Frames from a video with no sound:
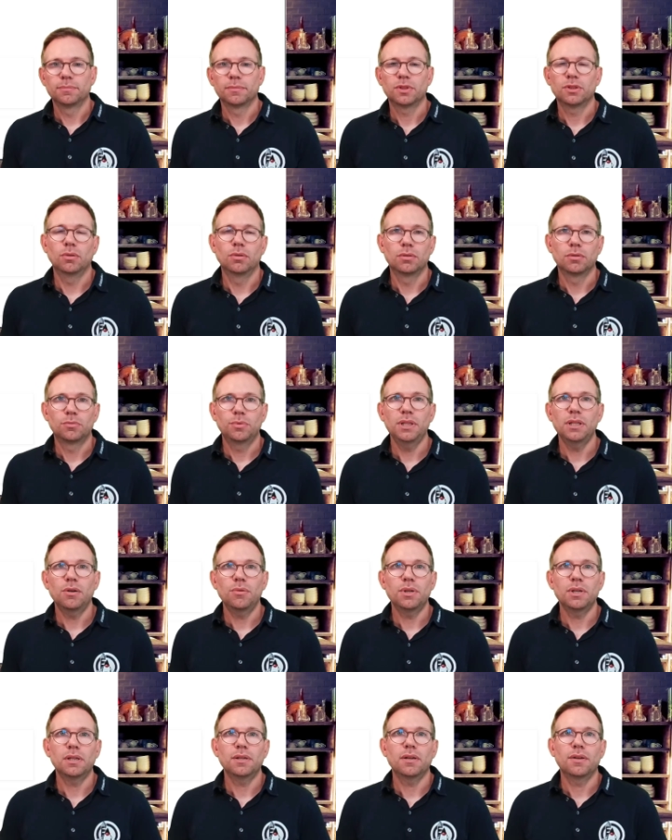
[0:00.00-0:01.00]
So
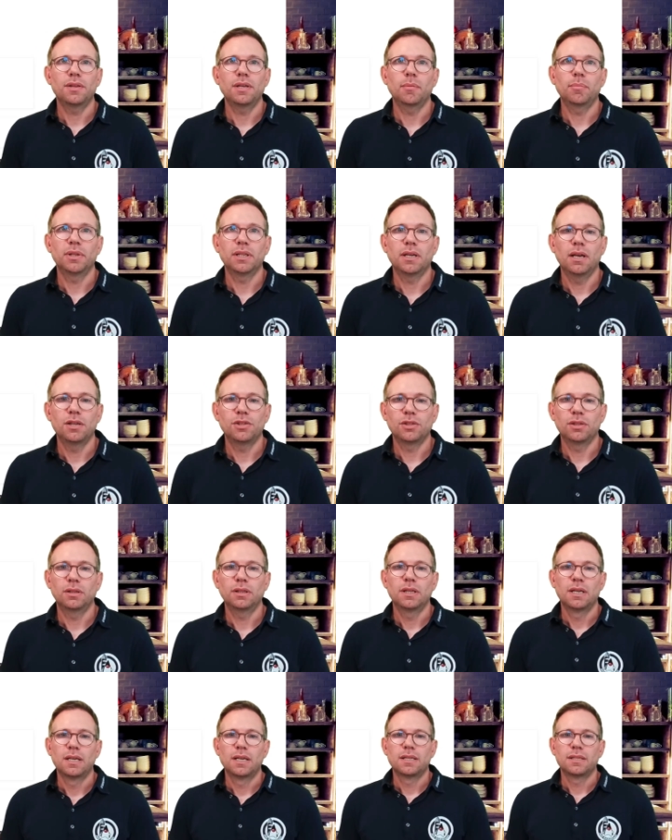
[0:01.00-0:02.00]
reloading, the application
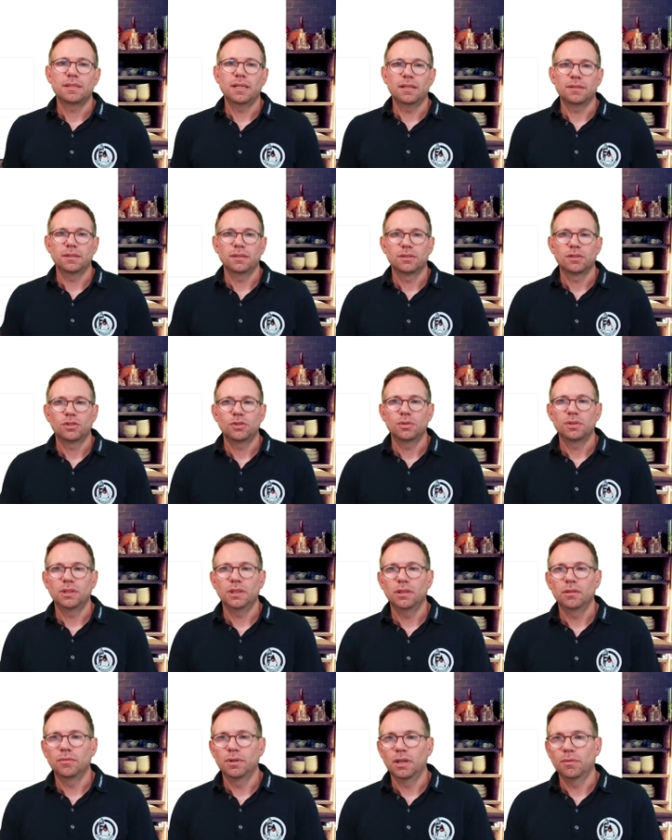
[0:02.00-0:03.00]
sets it to
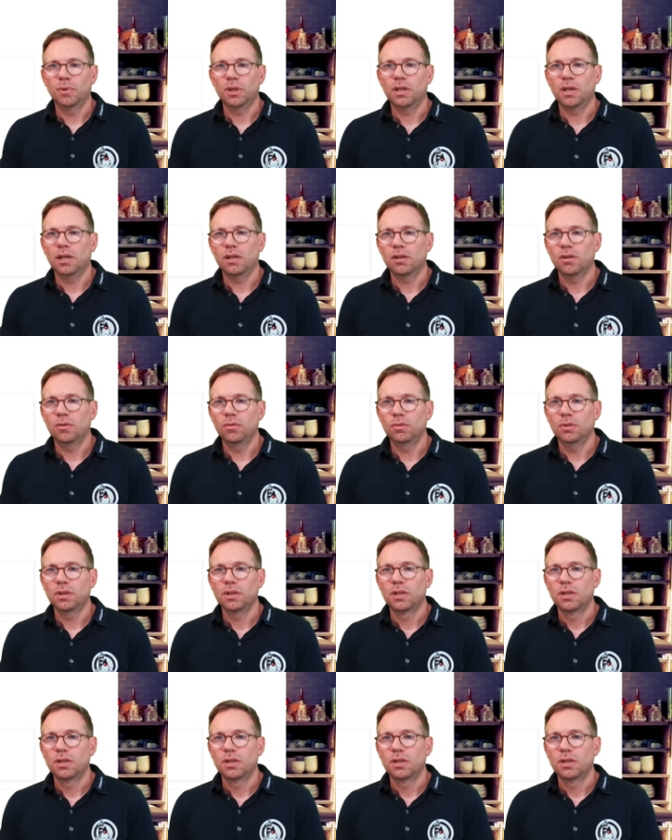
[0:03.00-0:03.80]
silver, and we can go